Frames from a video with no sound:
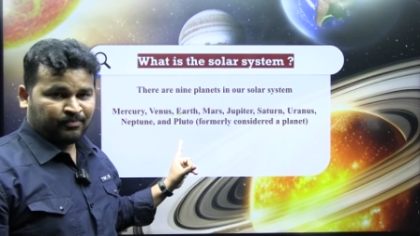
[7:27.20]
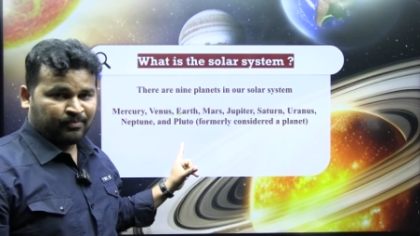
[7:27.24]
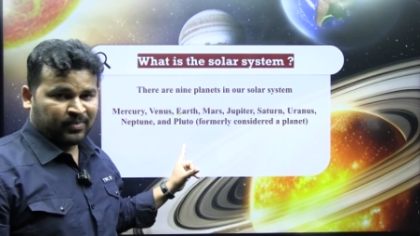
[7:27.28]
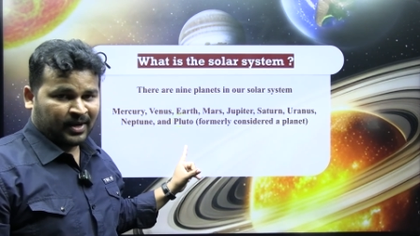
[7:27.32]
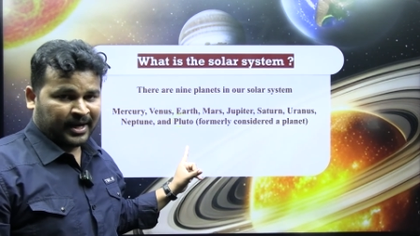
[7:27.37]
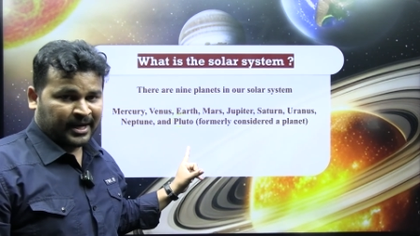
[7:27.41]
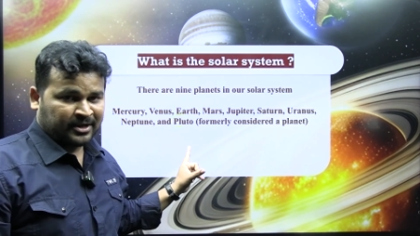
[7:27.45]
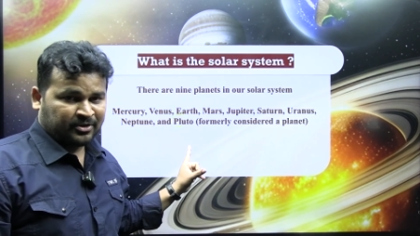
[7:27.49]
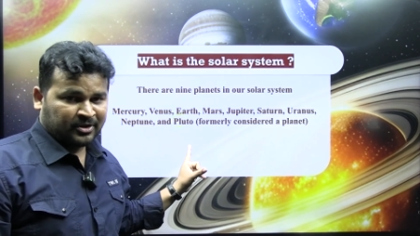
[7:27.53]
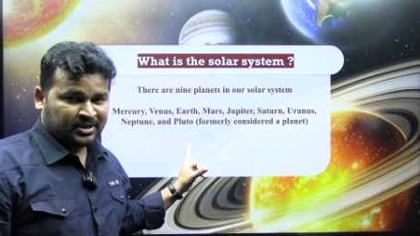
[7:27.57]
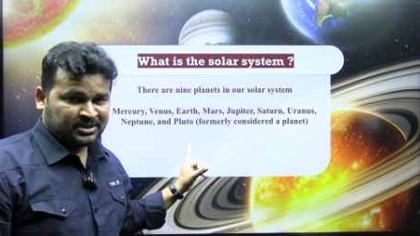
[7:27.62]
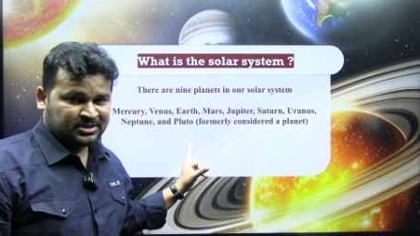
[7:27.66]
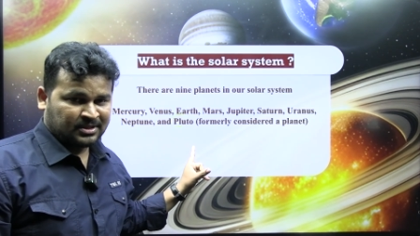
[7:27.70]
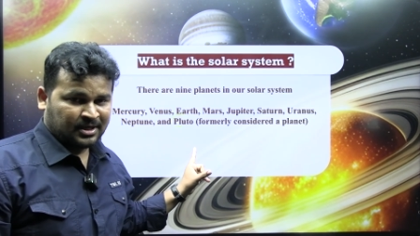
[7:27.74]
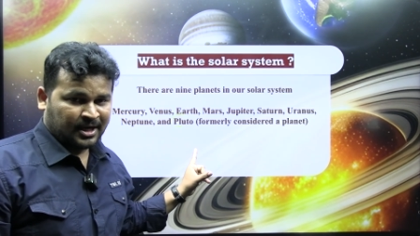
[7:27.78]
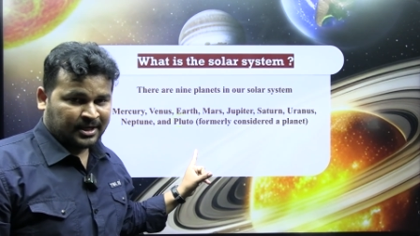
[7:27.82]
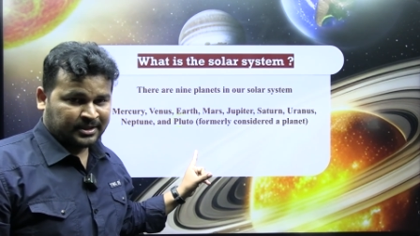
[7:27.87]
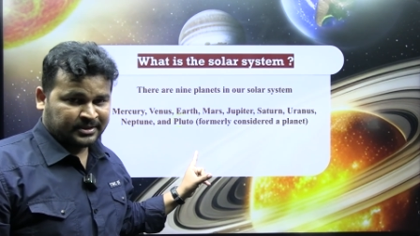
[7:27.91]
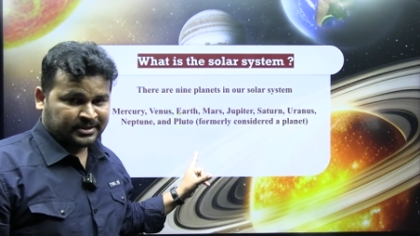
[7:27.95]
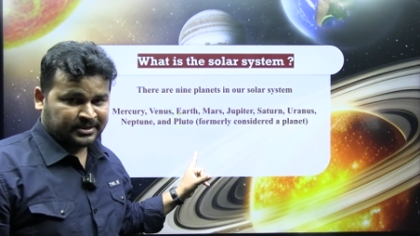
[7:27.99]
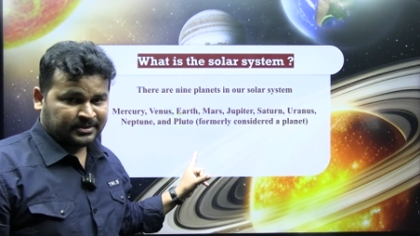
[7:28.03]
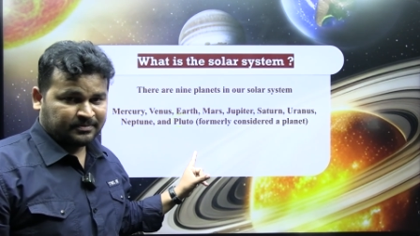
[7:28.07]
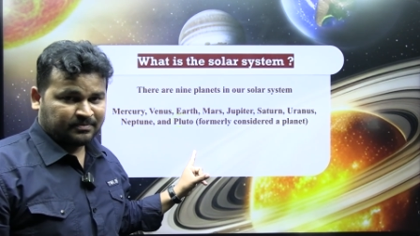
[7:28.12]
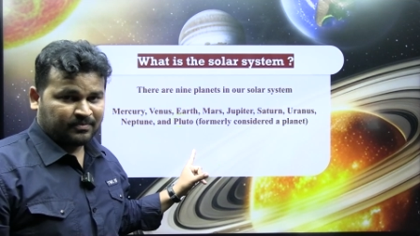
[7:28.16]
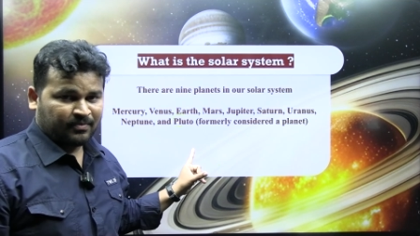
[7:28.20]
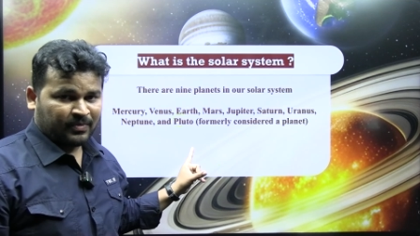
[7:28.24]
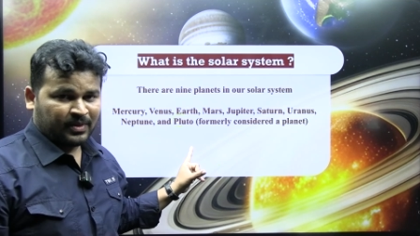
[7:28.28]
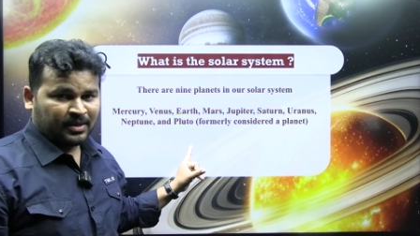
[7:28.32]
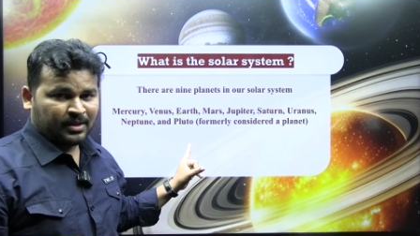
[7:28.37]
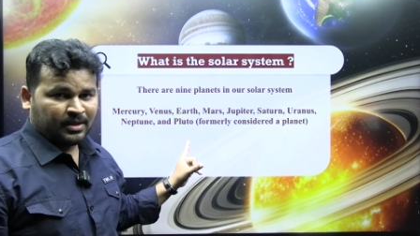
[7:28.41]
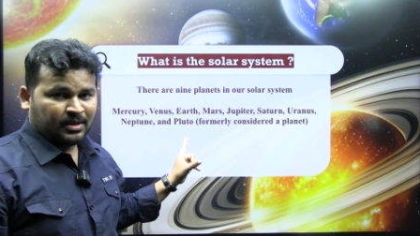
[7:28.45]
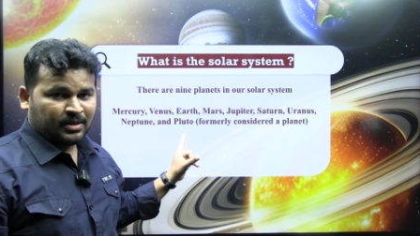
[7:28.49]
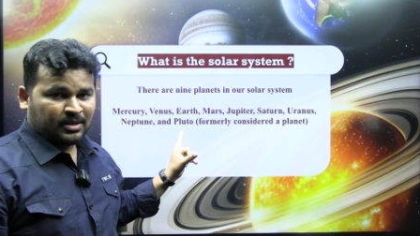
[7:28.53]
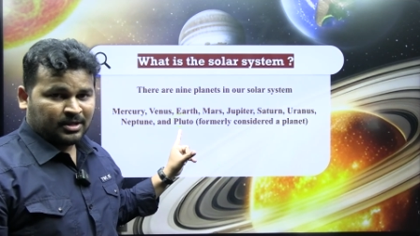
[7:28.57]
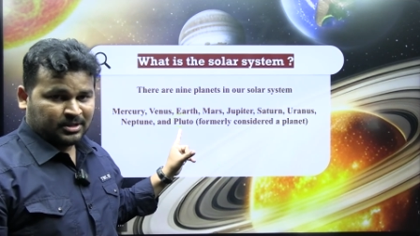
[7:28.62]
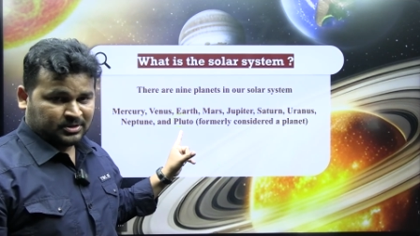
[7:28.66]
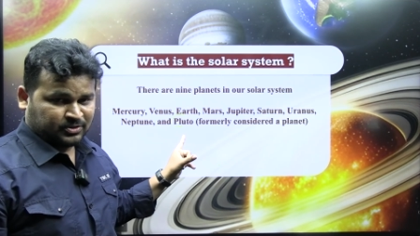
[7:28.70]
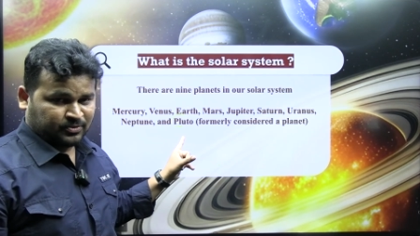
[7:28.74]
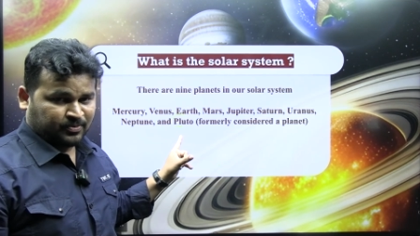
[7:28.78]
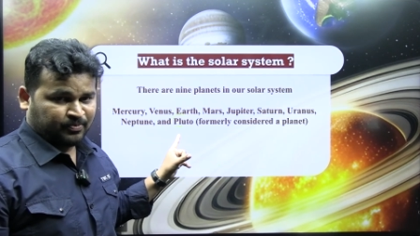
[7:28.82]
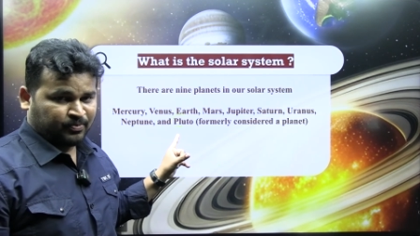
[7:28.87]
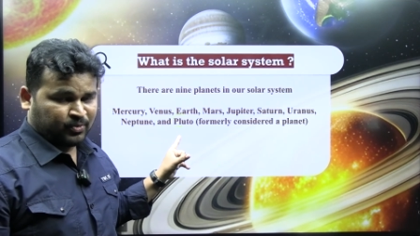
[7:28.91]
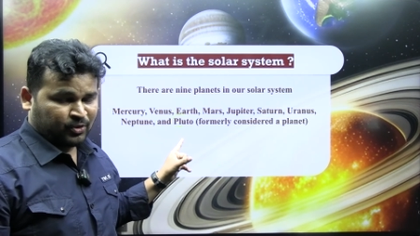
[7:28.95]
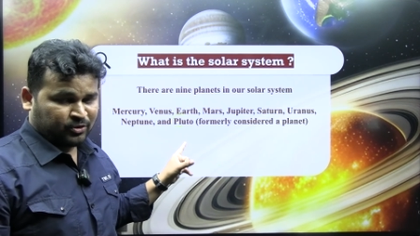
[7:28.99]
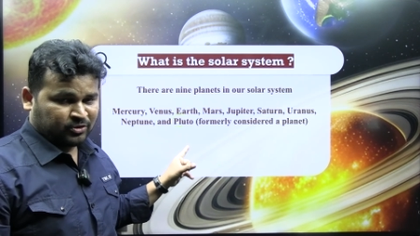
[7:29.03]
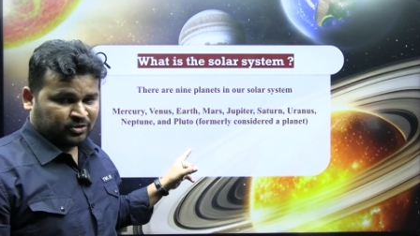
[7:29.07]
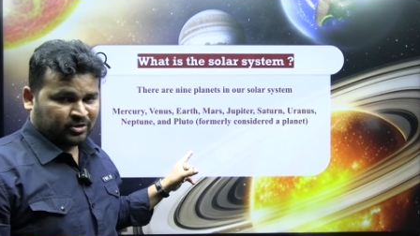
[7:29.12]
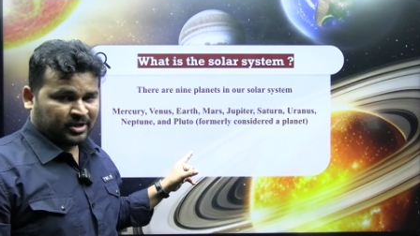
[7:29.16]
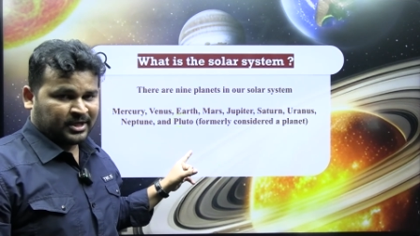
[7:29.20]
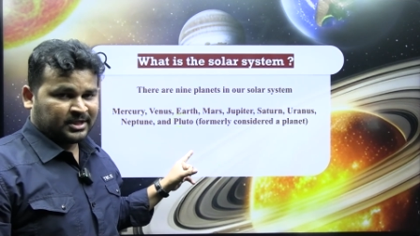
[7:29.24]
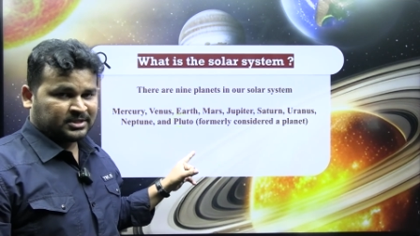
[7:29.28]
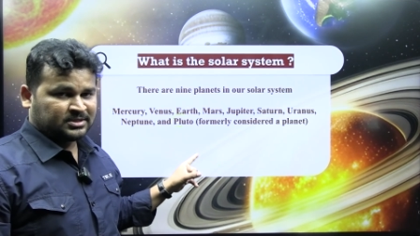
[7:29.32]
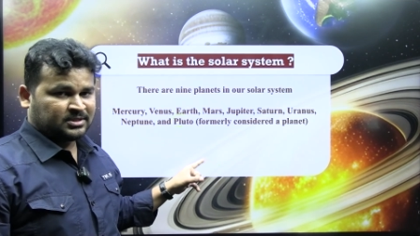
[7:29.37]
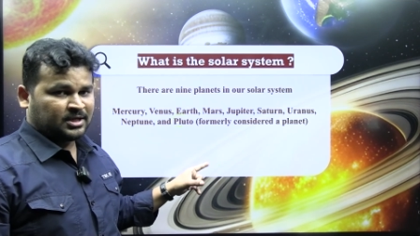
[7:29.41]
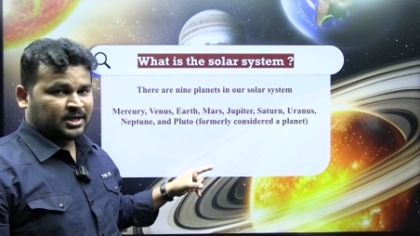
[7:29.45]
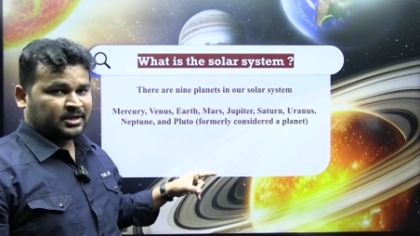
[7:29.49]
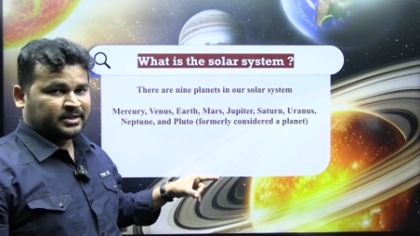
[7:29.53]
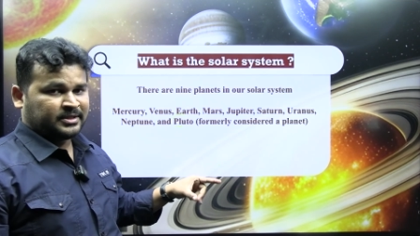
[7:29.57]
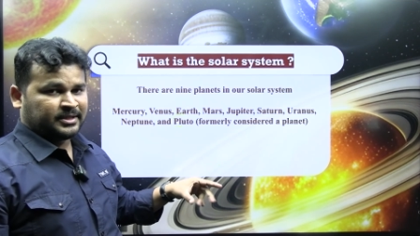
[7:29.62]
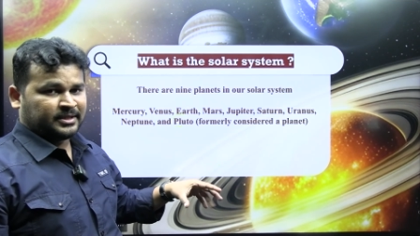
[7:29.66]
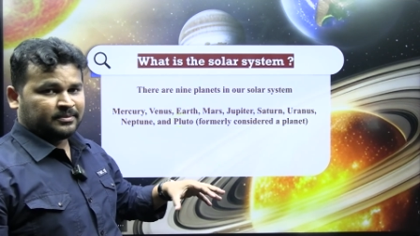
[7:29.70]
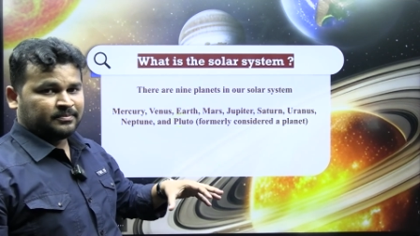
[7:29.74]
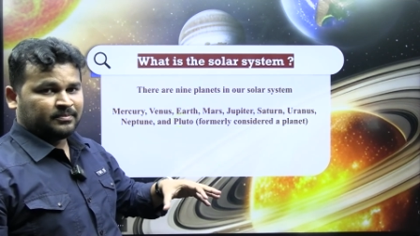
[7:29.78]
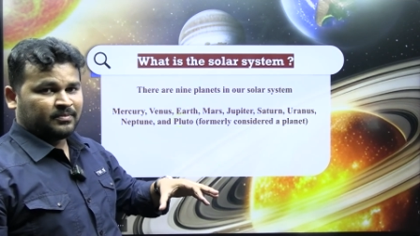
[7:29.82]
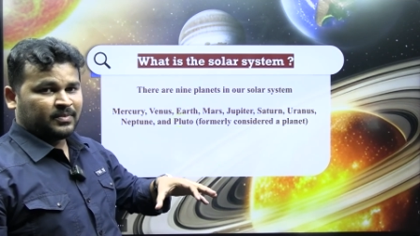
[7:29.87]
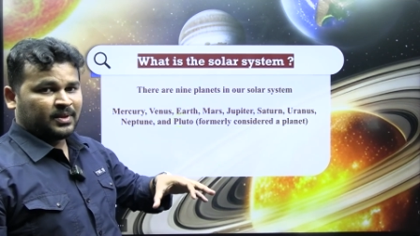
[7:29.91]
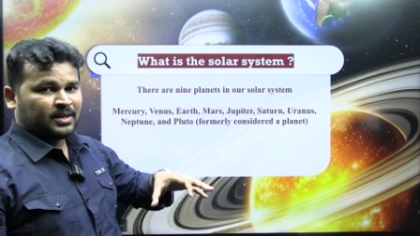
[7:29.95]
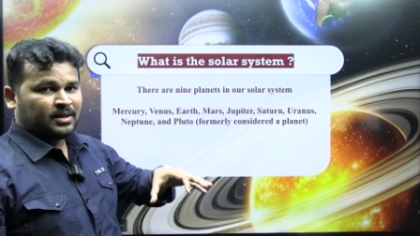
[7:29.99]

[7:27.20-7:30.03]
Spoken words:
Pluto is not a